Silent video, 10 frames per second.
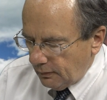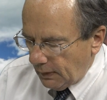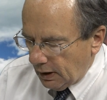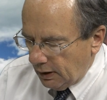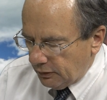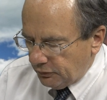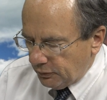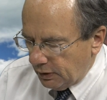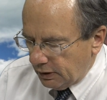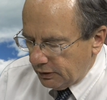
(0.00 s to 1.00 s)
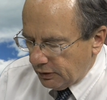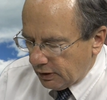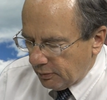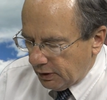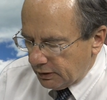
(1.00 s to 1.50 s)
I also wanted to
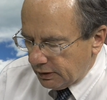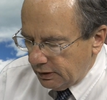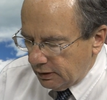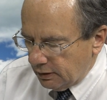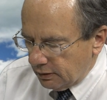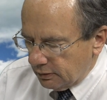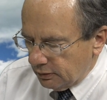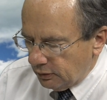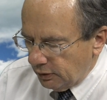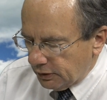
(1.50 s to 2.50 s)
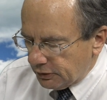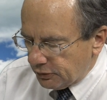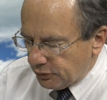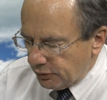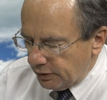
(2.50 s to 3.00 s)
talk about the Lowell
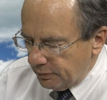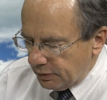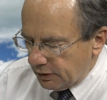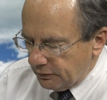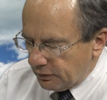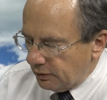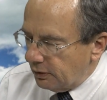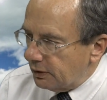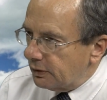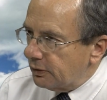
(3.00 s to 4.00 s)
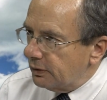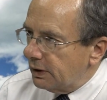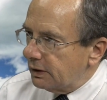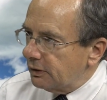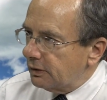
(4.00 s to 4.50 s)
Auditorium, because the Lowell Auditorium,
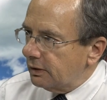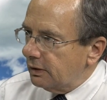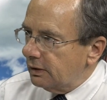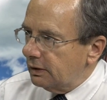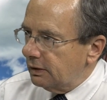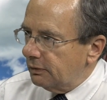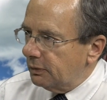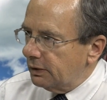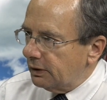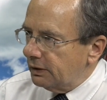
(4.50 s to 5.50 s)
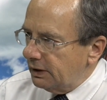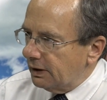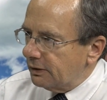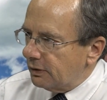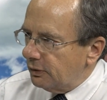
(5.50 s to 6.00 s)

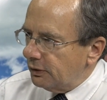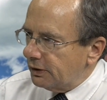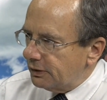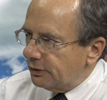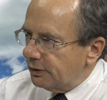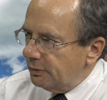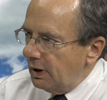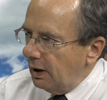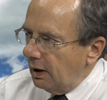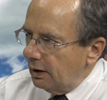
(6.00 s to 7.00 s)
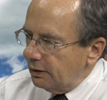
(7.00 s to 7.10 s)
the Lowell Auditorium. Yeah.